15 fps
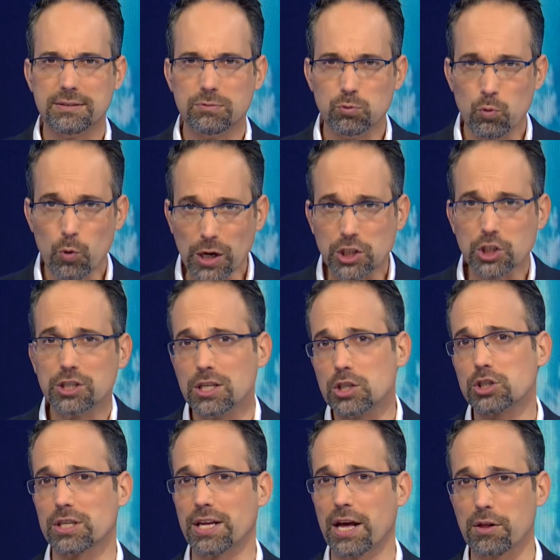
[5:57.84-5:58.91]
which
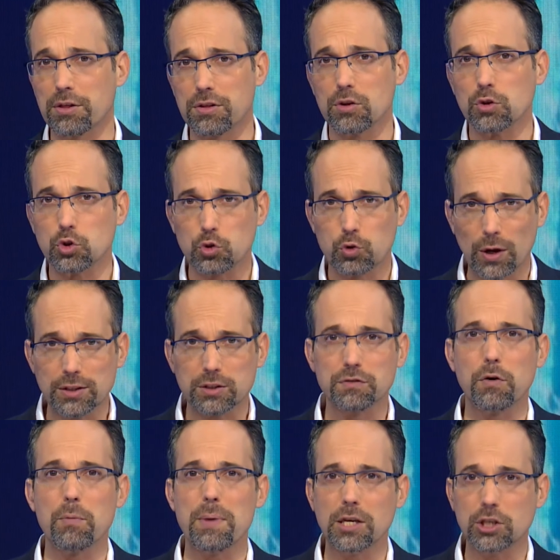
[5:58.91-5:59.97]
digital health
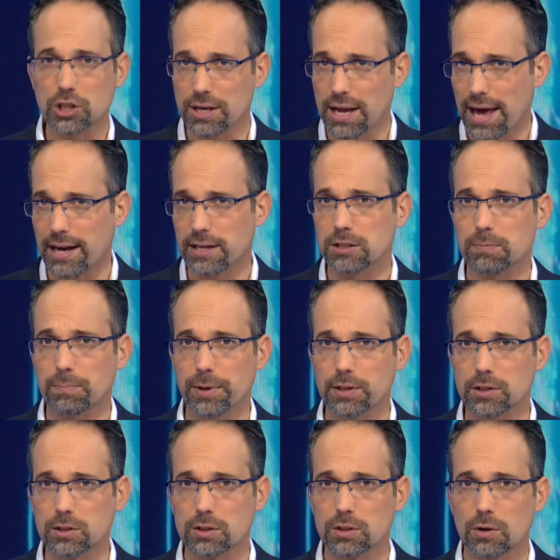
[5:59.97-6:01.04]
transformation
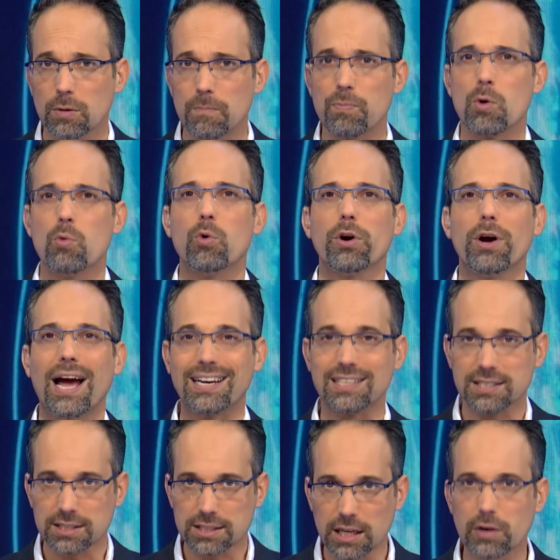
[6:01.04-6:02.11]
aspects were
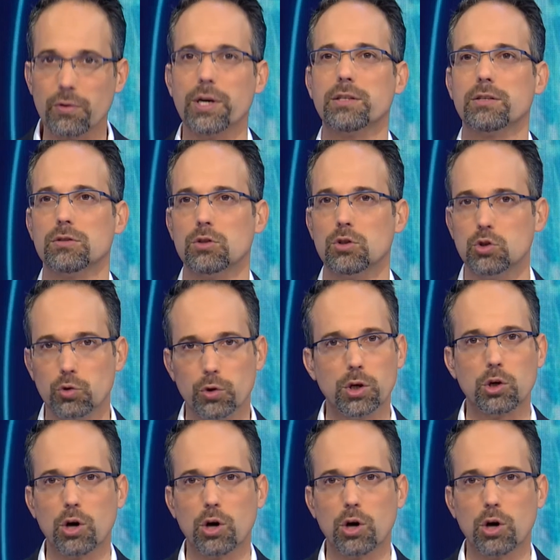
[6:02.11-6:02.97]
accelerated during